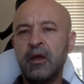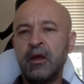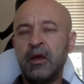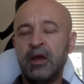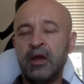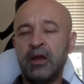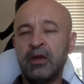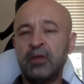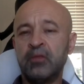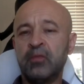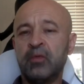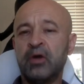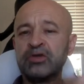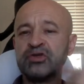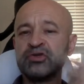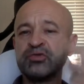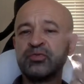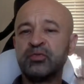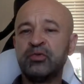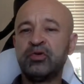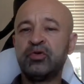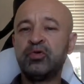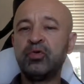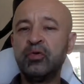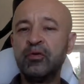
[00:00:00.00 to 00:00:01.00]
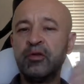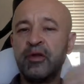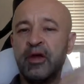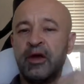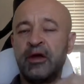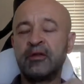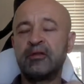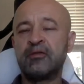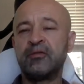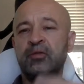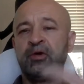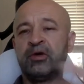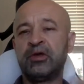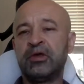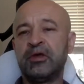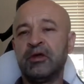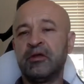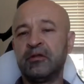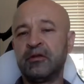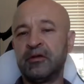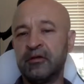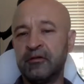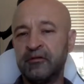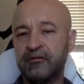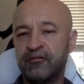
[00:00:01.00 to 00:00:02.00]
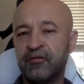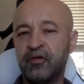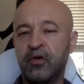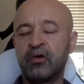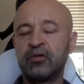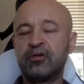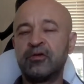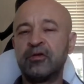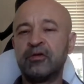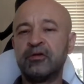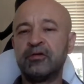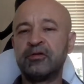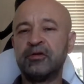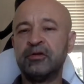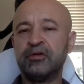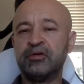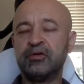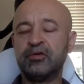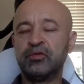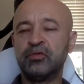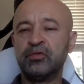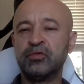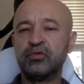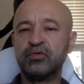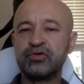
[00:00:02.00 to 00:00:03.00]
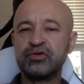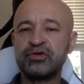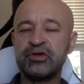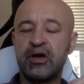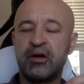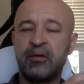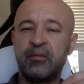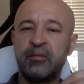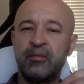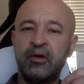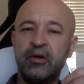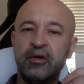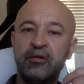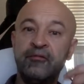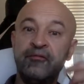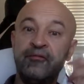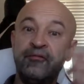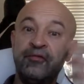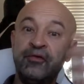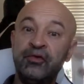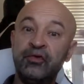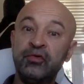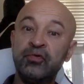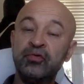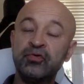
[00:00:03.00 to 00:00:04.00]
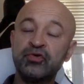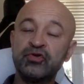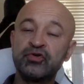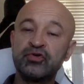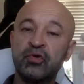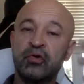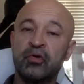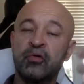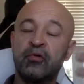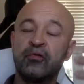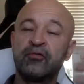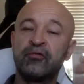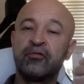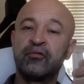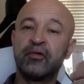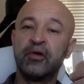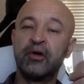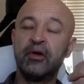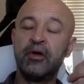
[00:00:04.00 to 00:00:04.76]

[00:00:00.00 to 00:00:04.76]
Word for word: And once we do that, we can convert it into some views of